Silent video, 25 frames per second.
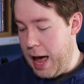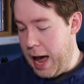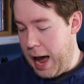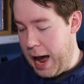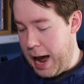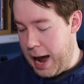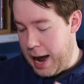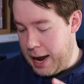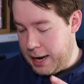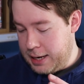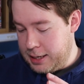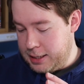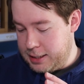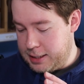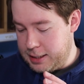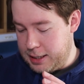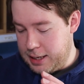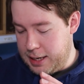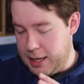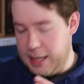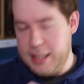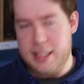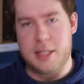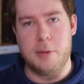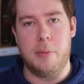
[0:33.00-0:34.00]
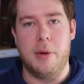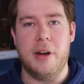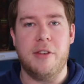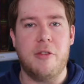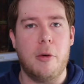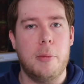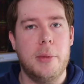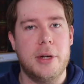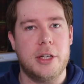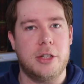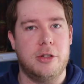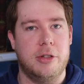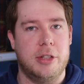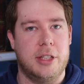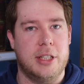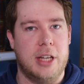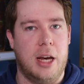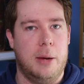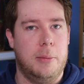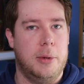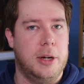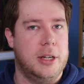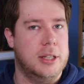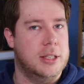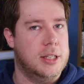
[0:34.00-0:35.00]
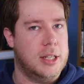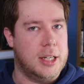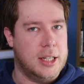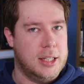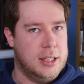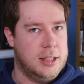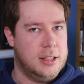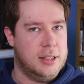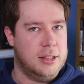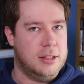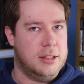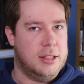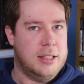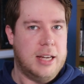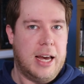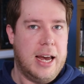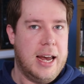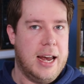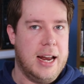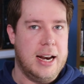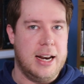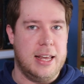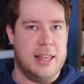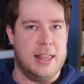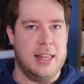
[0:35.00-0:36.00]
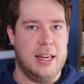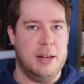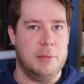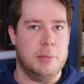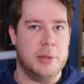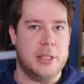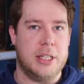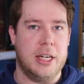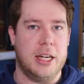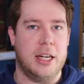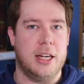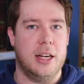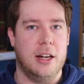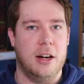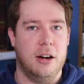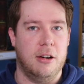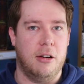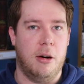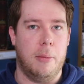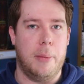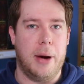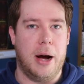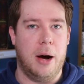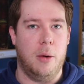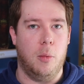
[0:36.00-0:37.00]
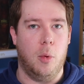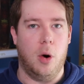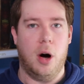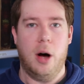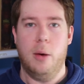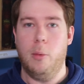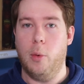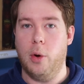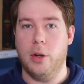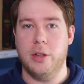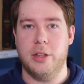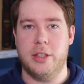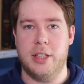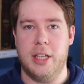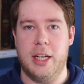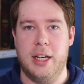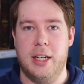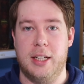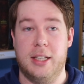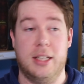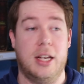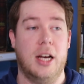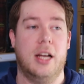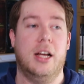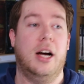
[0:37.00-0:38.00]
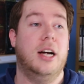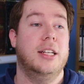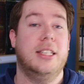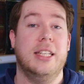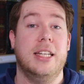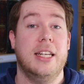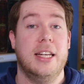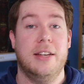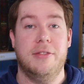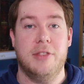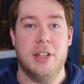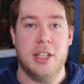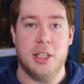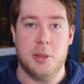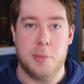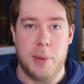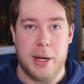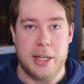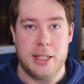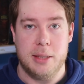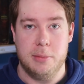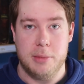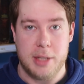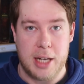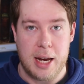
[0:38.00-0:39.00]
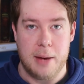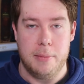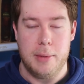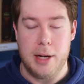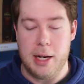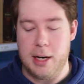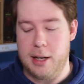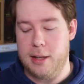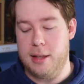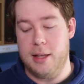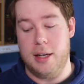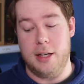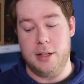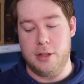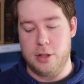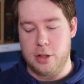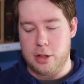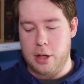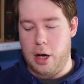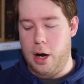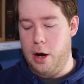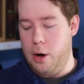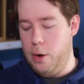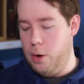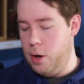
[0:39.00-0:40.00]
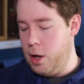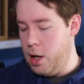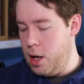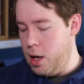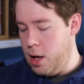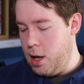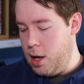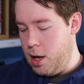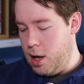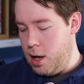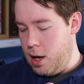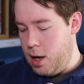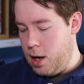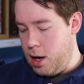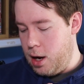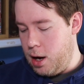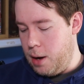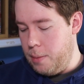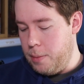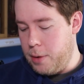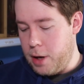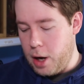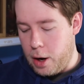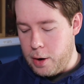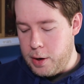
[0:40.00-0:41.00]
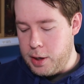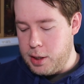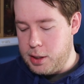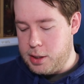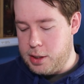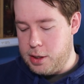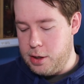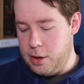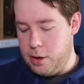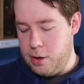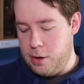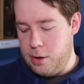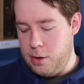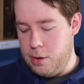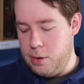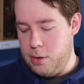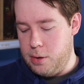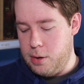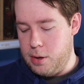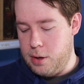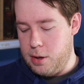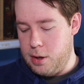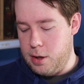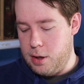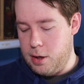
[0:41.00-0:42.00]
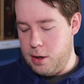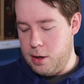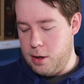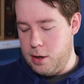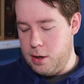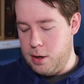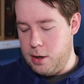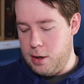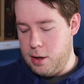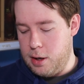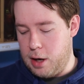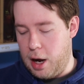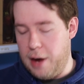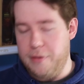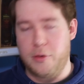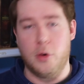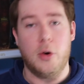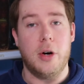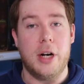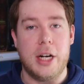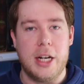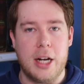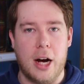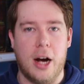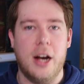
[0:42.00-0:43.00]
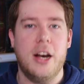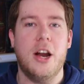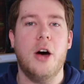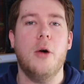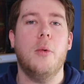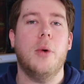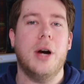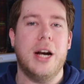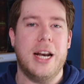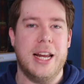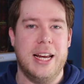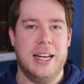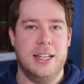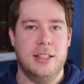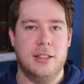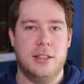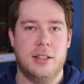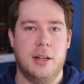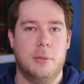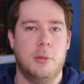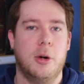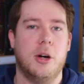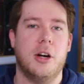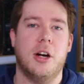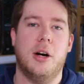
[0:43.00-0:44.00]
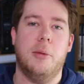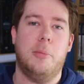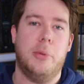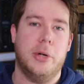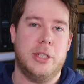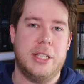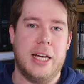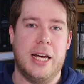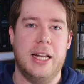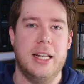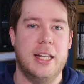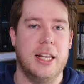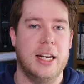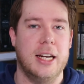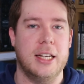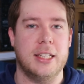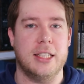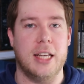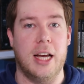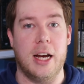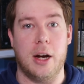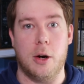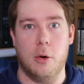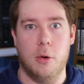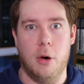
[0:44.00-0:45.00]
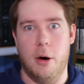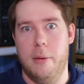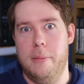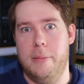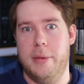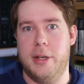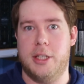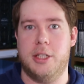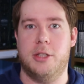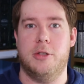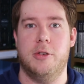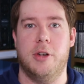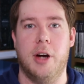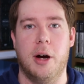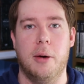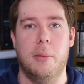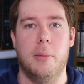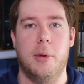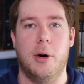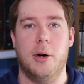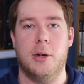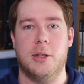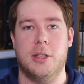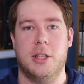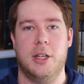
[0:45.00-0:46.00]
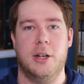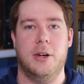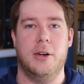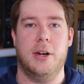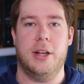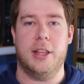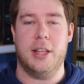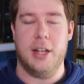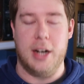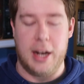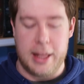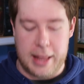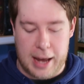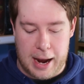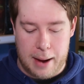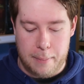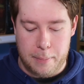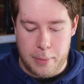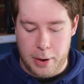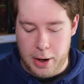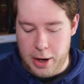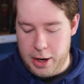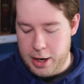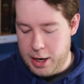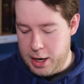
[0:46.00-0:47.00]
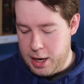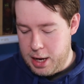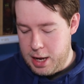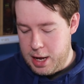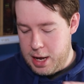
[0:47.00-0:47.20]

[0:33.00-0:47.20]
And it's a bit of a mystery saber because I didn't say anything particular about what I wanted. I didn't even expect him to get me anything. So I'm going to... I know what it is. I'm not going to pretend that it's like, a mystery unboxing or anything like that, but